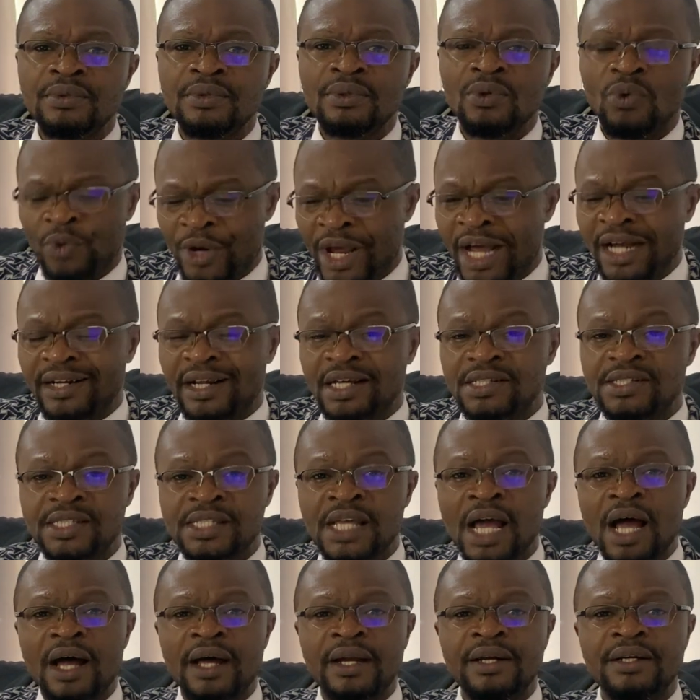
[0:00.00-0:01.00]
We
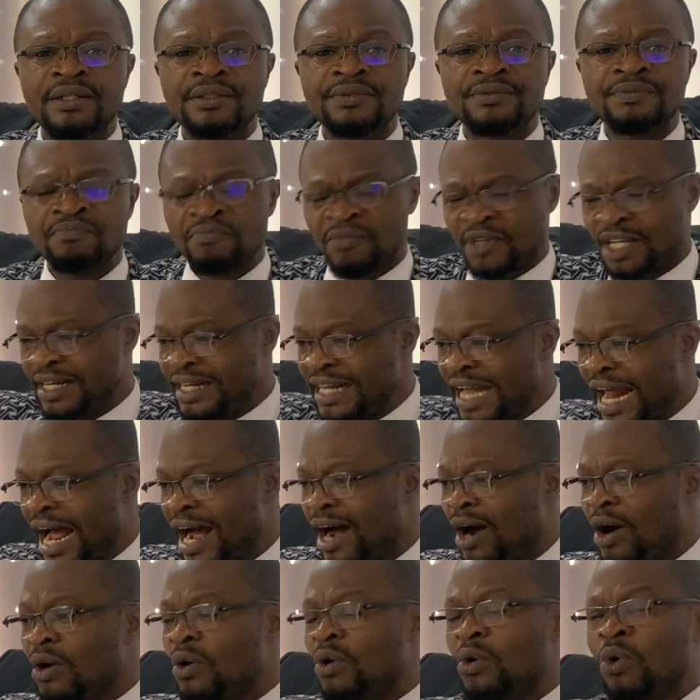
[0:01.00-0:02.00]
understand.
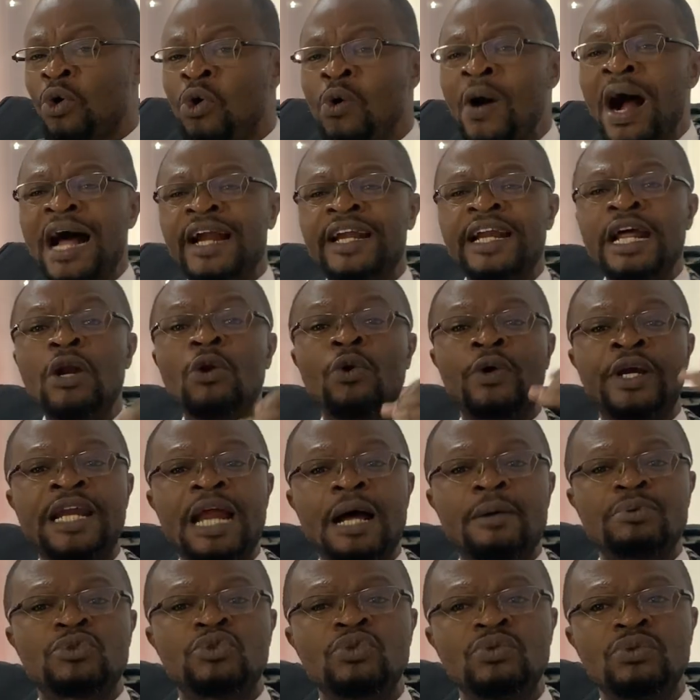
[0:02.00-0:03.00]
Now, who are they looking
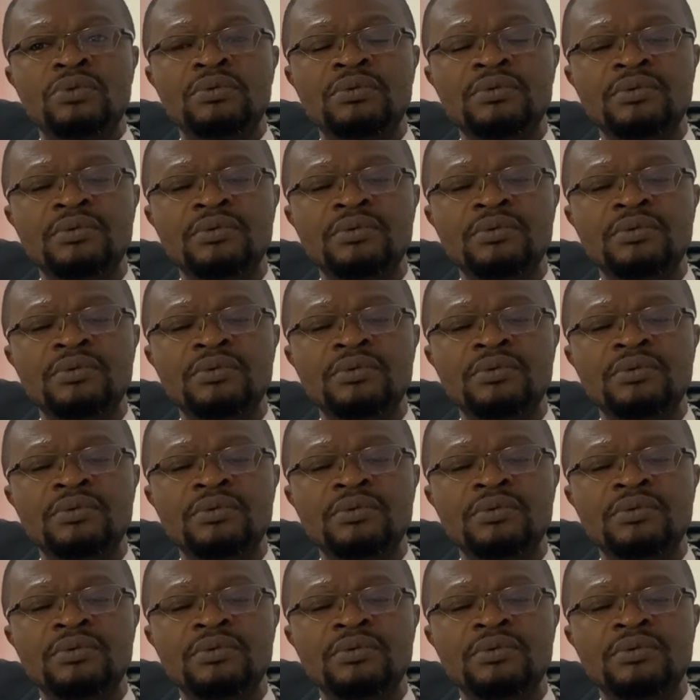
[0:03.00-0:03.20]
up to?